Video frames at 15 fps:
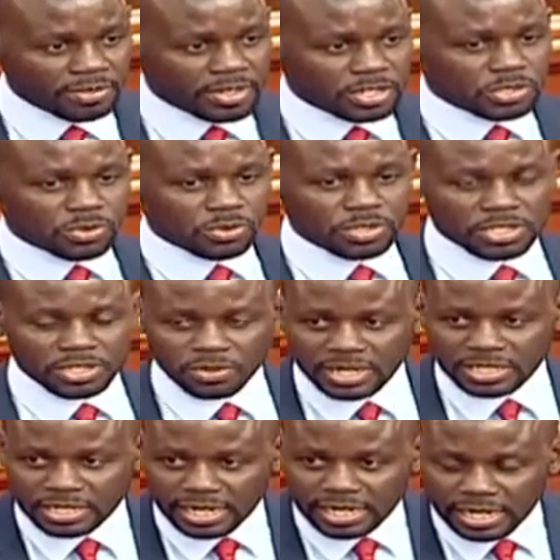the schools in
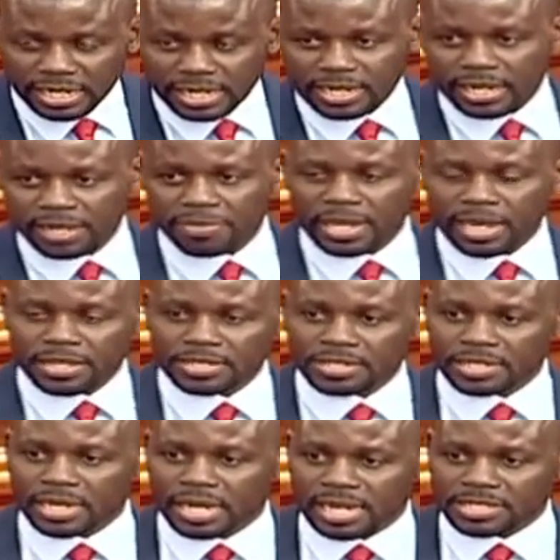Western Kenya, they are
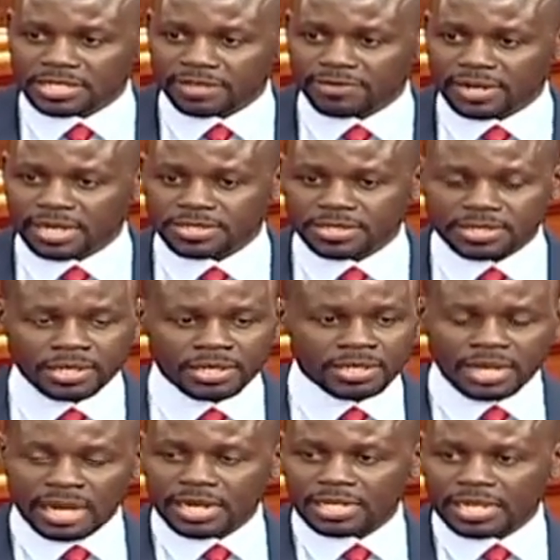eating cassavas
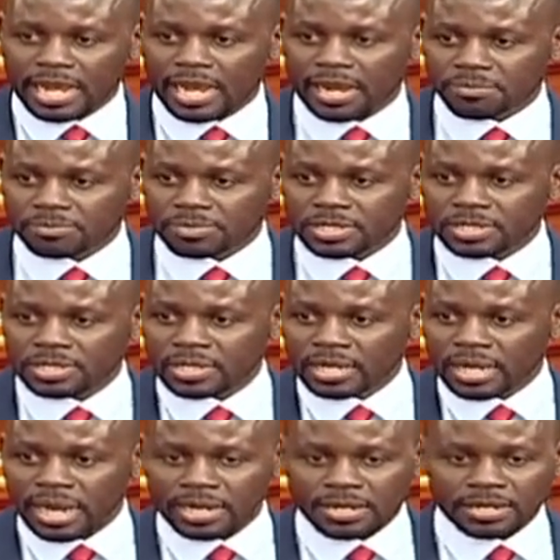and yams
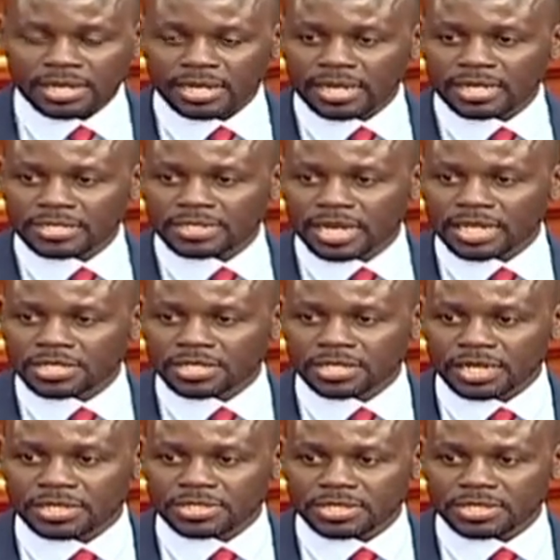and such